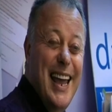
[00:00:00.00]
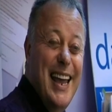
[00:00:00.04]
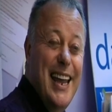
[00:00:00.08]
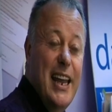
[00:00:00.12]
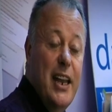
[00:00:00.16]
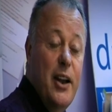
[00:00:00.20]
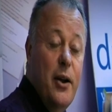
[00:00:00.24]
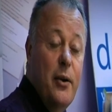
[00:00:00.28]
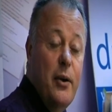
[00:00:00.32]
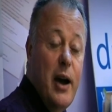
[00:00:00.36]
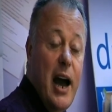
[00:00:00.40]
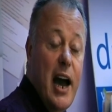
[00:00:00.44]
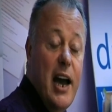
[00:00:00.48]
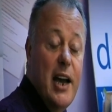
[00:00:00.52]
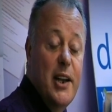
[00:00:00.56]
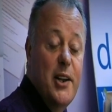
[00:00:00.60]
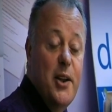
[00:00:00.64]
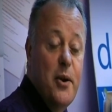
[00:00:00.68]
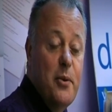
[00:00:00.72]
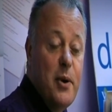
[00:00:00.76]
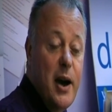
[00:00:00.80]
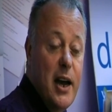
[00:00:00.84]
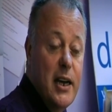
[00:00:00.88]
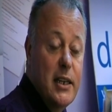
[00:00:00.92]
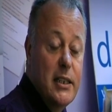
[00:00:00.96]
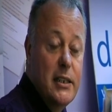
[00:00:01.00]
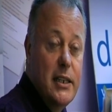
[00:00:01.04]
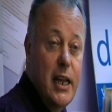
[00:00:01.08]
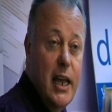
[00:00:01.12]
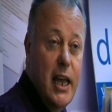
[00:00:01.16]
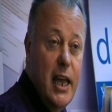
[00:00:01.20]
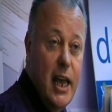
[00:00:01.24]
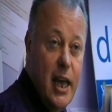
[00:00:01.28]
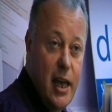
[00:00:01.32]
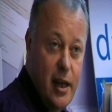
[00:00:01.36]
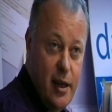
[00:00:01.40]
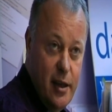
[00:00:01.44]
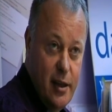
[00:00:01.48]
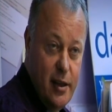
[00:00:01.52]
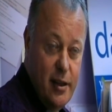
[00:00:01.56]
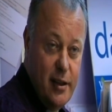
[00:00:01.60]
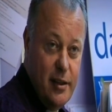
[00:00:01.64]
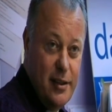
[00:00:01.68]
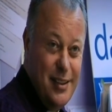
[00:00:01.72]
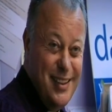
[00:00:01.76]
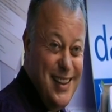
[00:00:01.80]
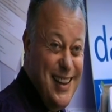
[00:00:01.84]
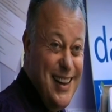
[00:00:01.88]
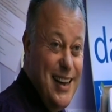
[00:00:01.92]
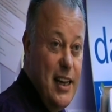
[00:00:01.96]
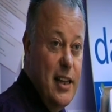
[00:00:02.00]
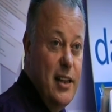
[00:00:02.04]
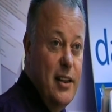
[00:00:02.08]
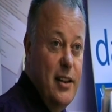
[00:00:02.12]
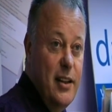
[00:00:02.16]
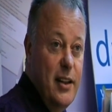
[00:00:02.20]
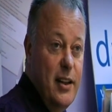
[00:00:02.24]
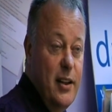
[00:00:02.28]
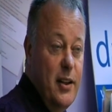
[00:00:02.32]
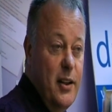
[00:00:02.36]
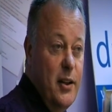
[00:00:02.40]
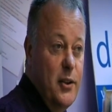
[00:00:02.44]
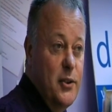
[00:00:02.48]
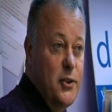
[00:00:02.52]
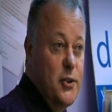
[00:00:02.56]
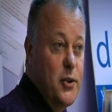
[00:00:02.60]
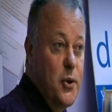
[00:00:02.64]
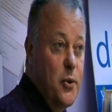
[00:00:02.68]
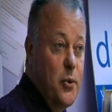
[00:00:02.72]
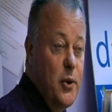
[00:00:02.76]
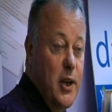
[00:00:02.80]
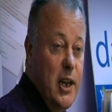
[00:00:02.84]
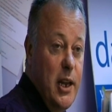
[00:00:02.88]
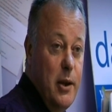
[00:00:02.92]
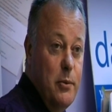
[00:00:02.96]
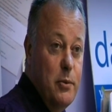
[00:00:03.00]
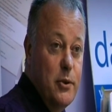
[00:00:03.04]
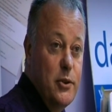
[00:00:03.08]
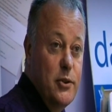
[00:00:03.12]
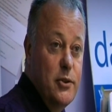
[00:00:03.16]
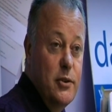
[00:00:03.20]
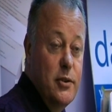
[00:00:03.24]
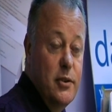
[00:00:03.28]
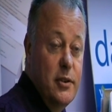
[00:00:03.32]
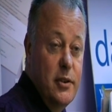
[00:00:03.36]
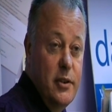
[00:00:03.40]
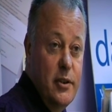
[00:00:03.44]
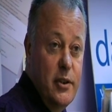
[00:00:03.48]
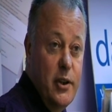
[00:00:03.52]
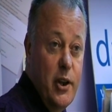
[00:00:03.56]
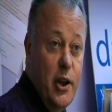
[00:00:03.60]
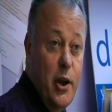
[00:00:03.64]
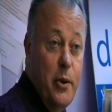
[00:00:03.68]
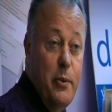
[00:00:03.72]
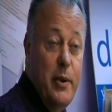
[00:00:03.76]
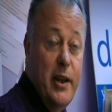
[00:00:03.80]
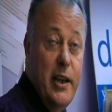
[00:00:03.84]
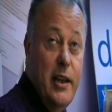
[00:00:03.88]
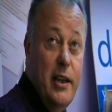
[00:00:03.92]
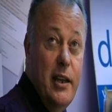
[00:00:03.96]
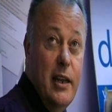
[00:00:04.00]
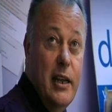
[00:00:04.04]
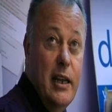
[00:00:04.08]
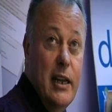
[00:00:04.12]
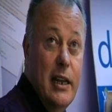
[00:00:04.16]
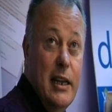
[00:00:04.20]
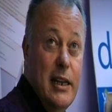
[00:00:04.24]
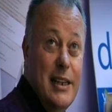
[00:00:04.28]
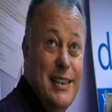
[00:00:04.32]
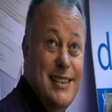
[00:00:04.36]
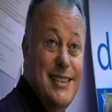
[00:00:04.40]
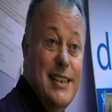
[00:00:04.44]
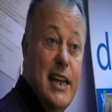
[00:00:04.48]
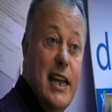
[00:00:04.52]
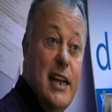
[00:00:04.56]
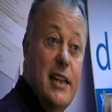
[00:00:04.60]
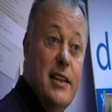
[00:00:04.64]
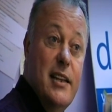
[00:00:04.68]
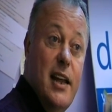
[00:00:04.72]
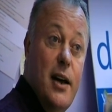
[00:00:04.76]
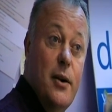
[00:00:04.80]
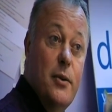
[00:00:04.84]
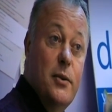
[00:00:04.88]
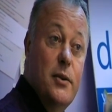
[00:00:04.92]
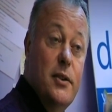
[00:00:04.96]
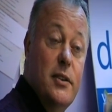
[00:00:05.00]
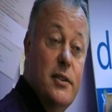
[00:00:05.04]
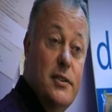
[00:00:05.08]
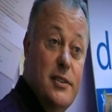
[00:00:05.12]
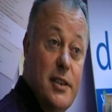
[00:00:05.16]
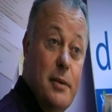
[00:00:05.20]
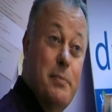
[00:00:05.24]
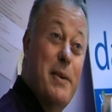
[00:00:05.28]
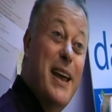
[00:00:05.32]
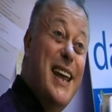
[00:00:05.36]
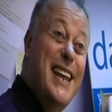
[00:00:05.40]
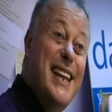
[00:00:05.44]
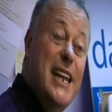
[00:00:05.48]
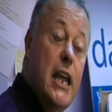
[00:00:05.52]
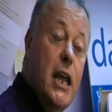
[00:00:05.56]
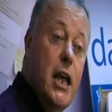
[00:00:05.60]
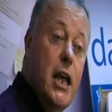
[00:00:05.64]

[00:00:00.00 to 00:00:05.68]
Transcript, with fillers: You know, I had no idea that Tony was who he turned out to be.